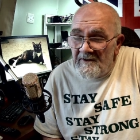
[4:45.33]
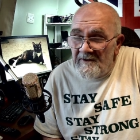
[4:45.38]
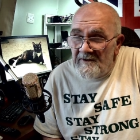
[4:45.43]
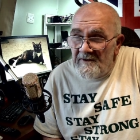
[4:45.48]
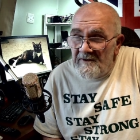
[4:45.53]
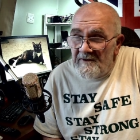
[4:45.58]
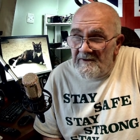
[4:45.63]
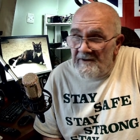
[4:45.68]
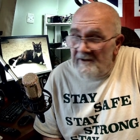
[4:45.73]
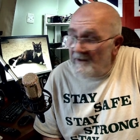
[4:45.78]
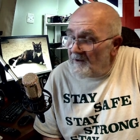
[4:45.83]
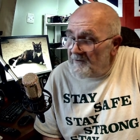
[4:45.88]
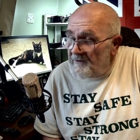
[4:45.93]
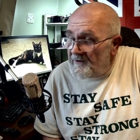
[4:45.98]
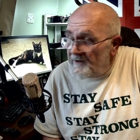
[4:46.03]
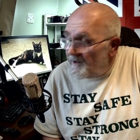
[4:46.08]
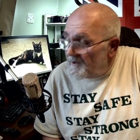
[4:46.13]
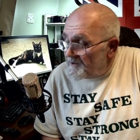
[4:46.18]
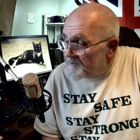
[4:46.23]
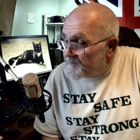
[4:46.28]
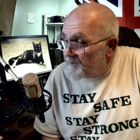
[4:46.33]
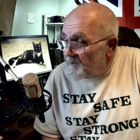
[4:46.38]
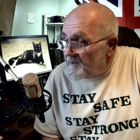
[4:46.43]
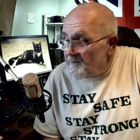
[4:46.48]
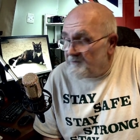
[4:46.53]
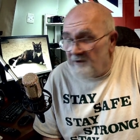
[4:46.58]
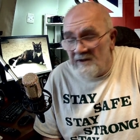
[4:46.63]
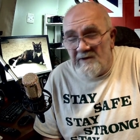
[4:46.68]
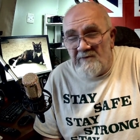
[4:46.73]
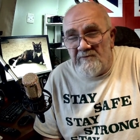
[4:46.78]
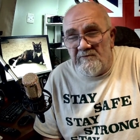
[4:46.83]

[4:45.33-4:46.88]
You know, and these people are